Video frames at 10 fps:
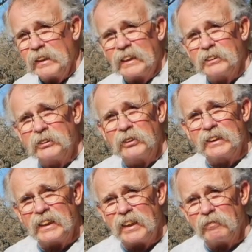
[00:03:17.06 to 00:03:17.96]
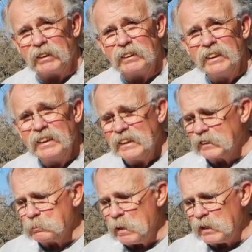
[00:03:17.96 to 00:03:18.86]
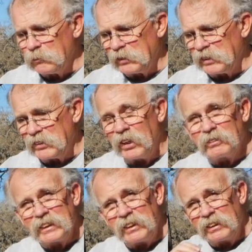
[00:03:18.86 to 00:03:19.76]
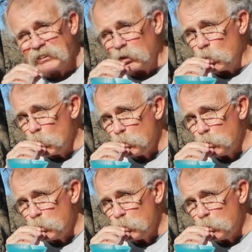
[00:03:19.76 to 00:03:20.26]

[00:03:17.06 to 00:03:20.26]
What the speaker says: actually drink out of it. It's made where the adult can also